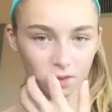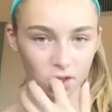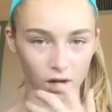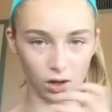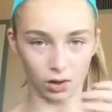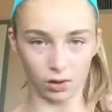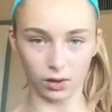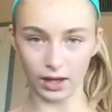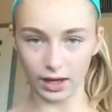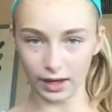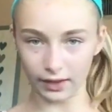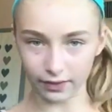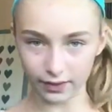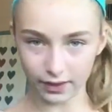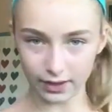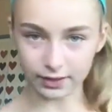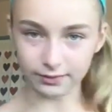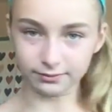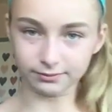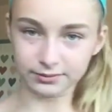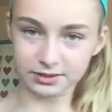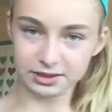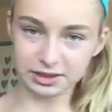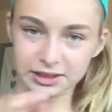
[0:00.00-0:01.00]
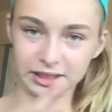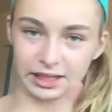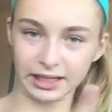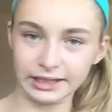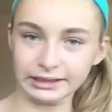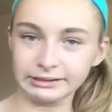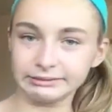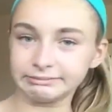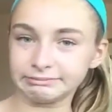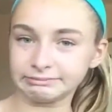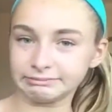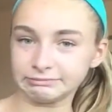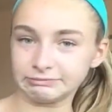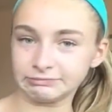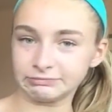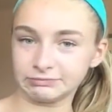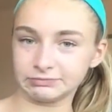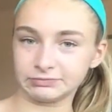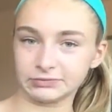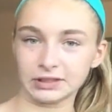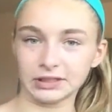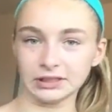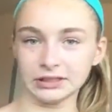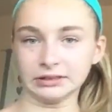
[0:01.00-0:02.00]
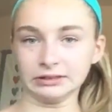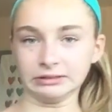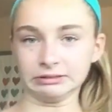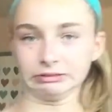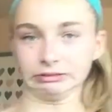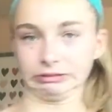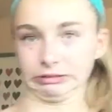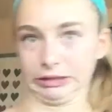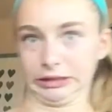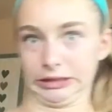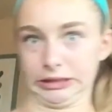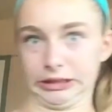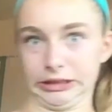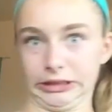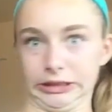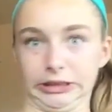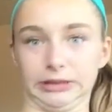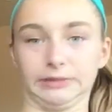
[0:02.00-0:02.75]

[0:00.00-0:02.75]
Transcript: Oh, and the seat. Oh.